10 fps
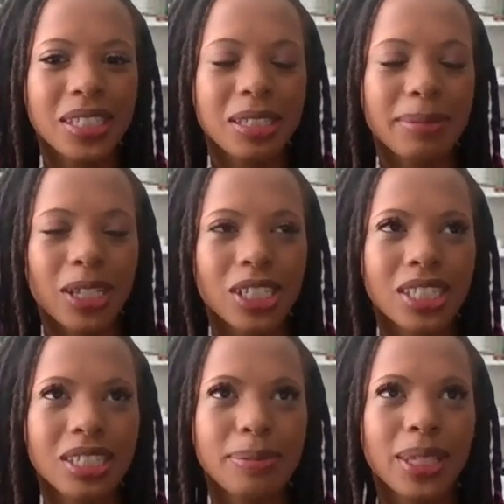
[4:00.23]

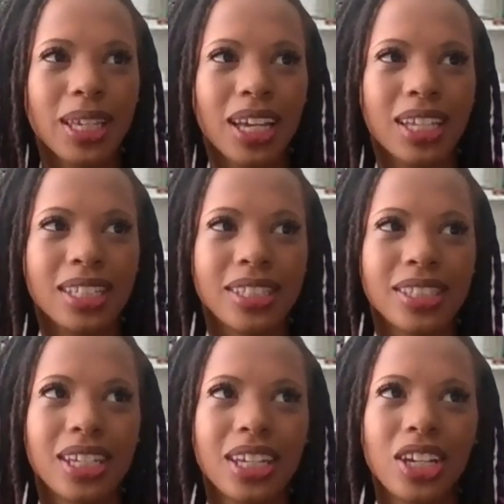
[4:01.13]
inspections because
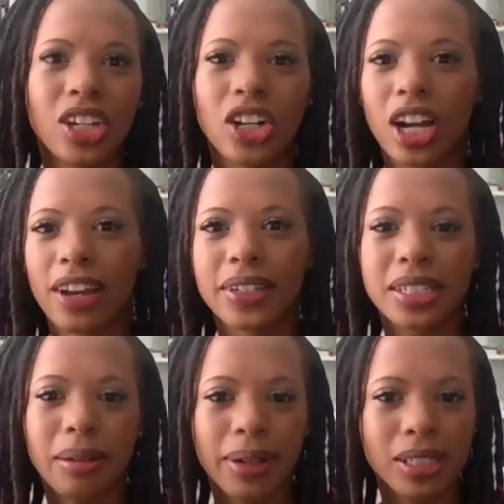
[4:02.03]
you're not having
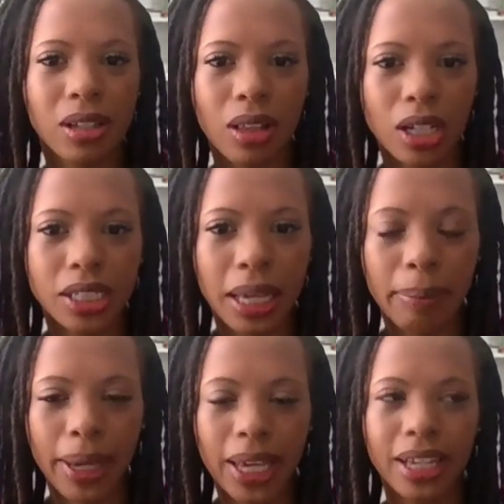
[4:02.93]
to wait so long to get
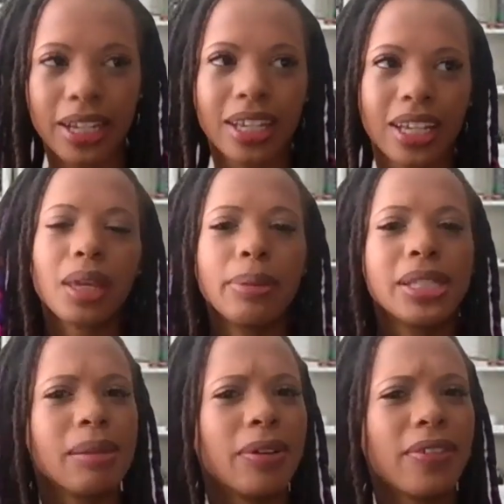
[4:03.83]
paid. But
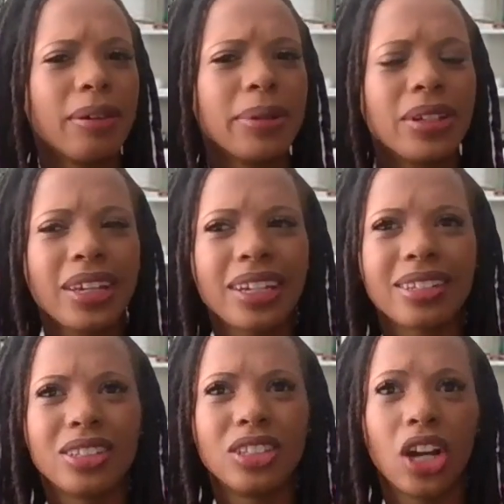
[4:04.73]
some of them are
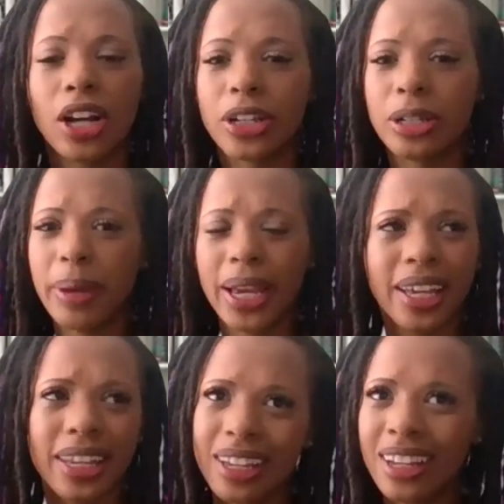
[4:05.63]
like not good
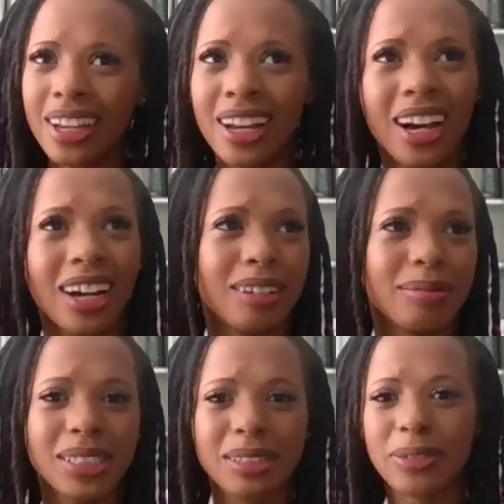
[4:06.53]
pay.
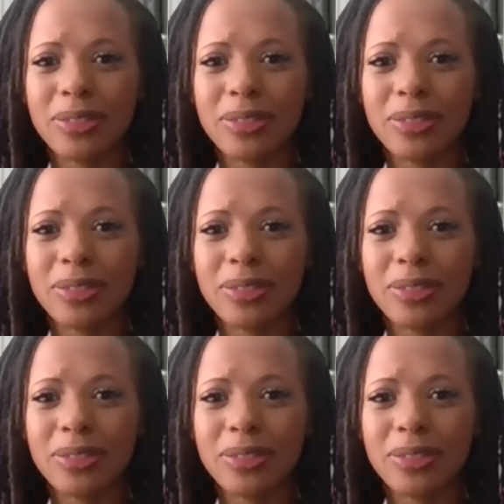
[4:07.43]
Like some of